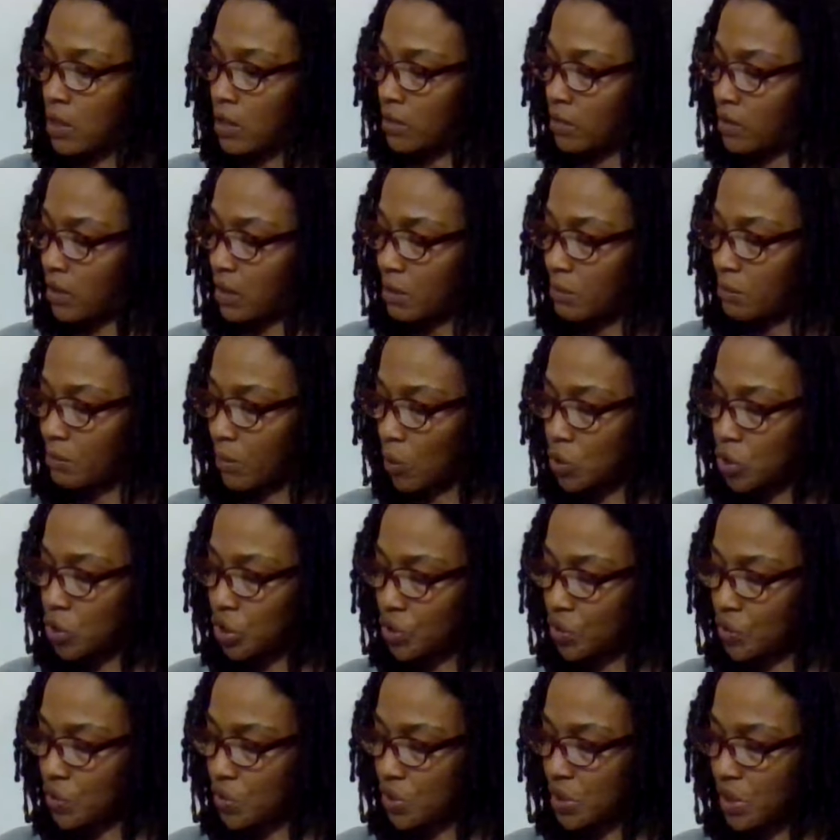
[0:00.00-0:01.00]
The
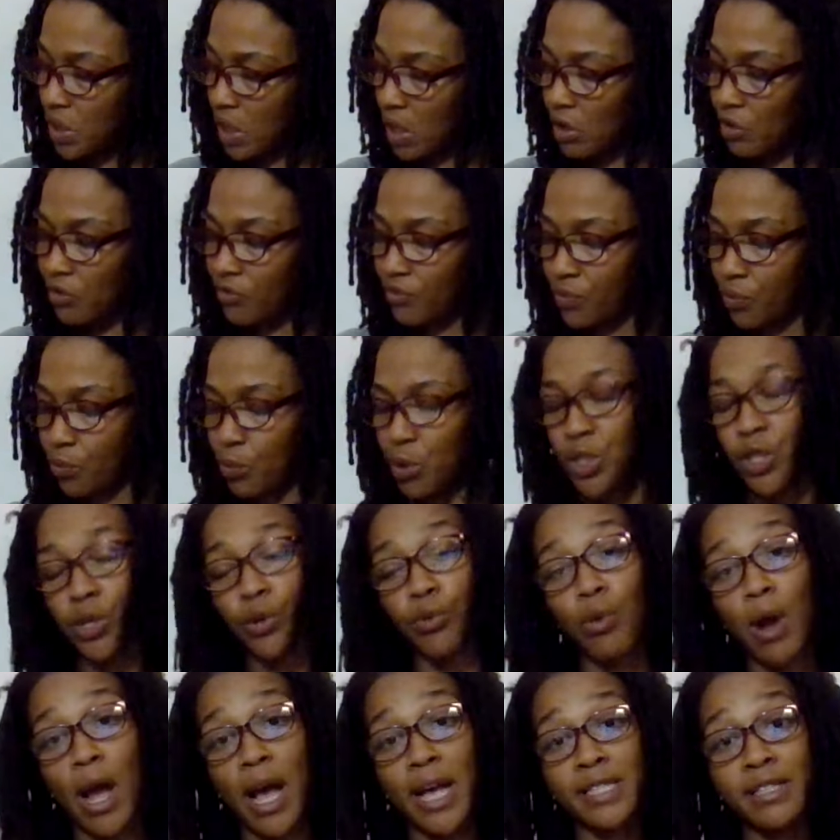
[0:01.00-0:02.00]
emotional self, what's
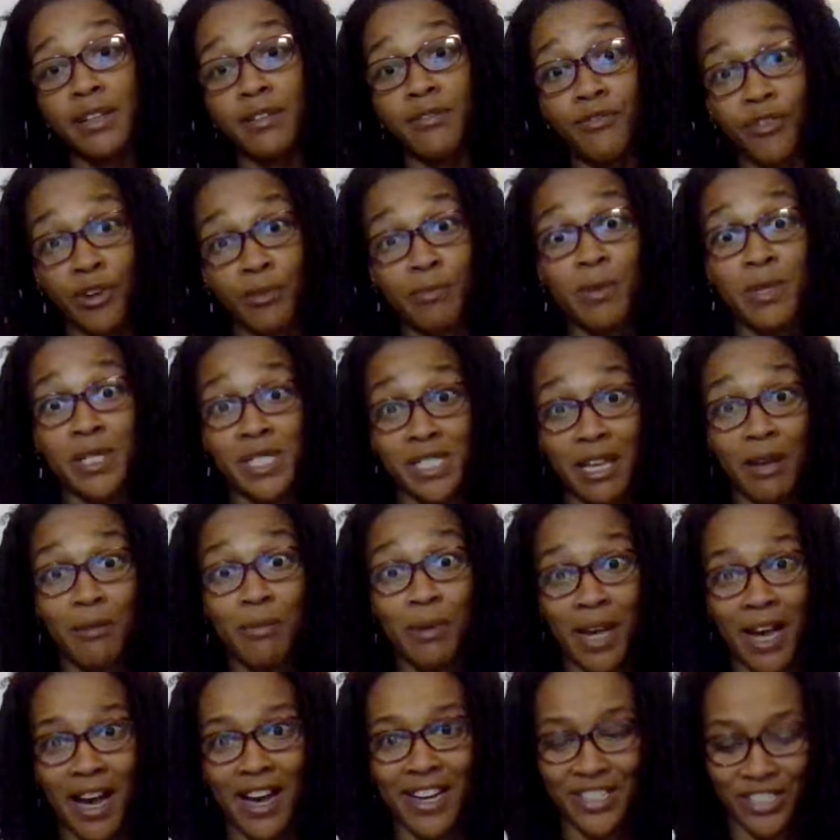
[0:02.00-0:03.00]
arising from the
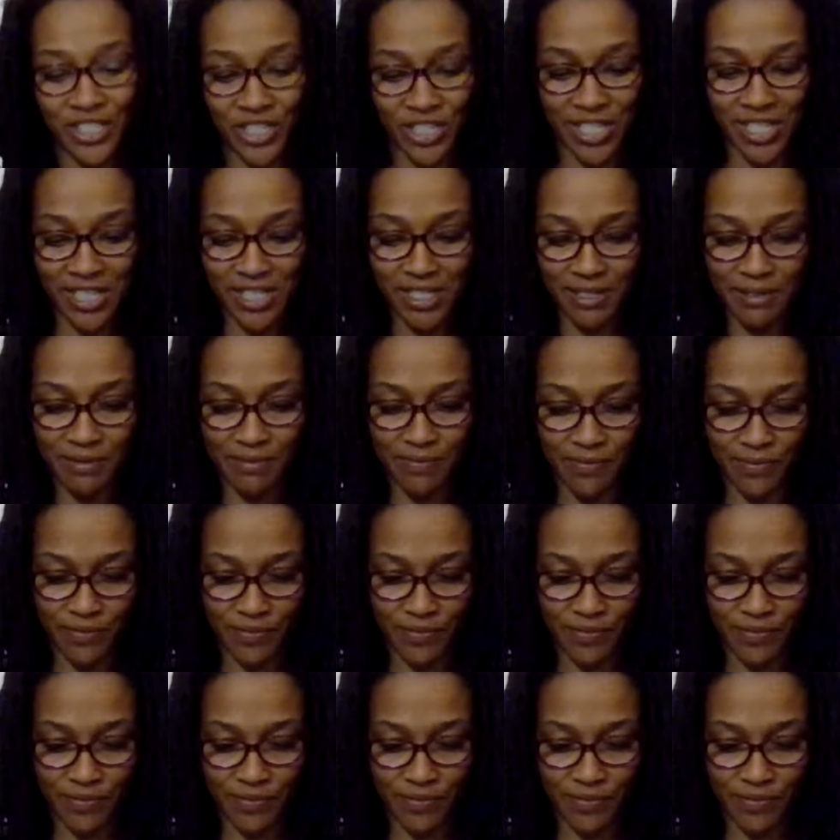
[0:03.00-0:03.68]
subconscious.